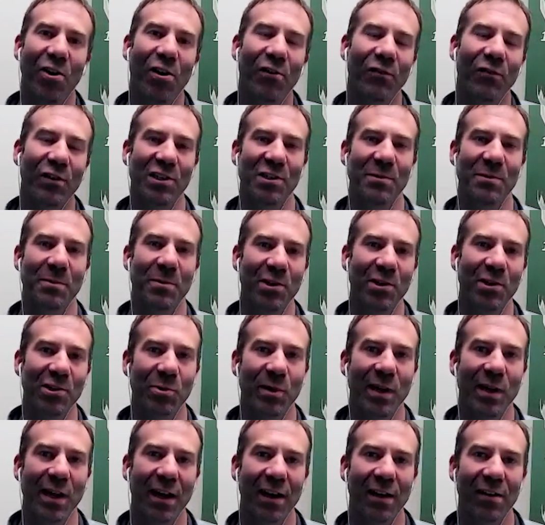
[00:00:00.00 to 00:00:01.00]
golf
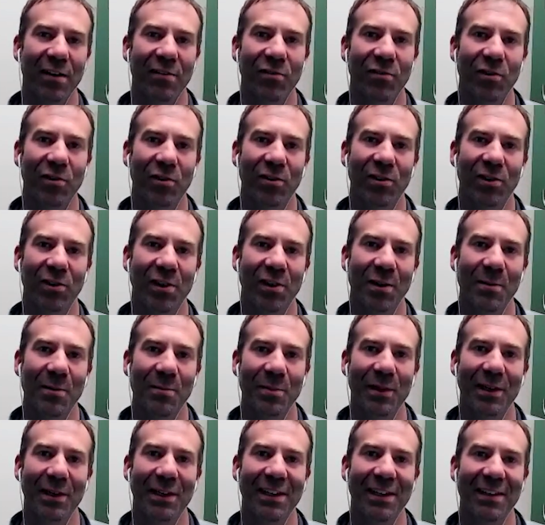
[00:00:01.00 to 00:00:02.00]
experience we had for the
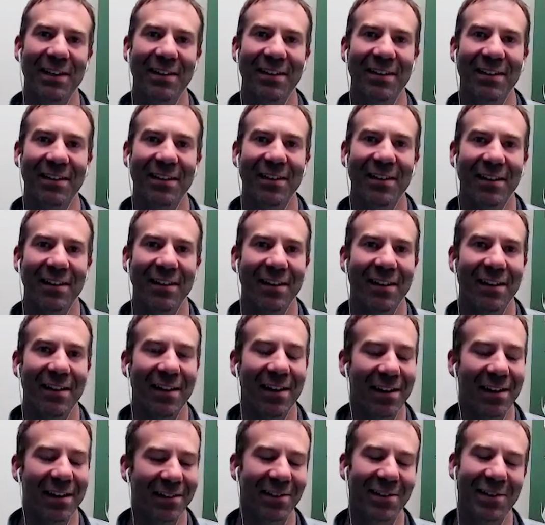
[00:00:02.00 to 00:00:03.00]
company. And
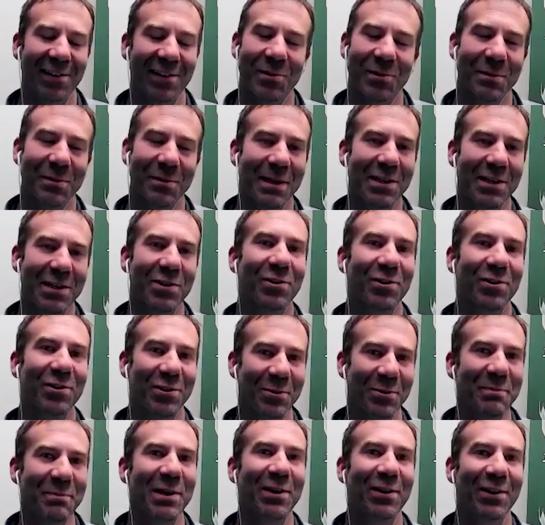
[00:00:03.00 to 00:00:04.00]
I'll tell you what, man, you're
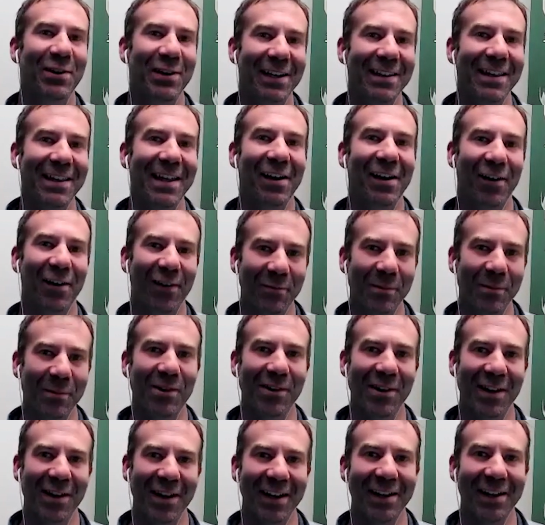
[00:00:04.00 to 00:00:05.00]
you're better hitting that golf
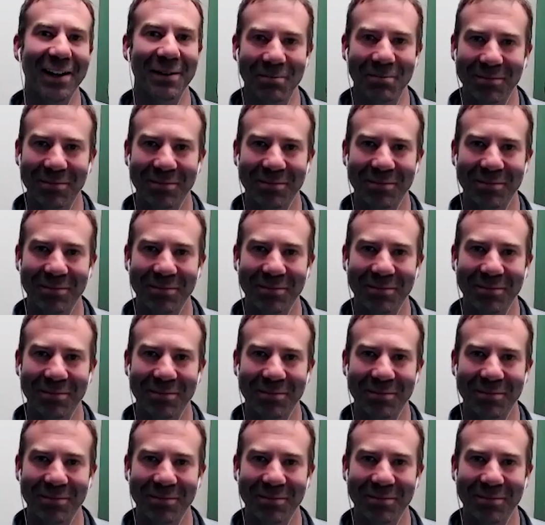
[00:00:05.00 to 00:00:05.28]
ball than I am.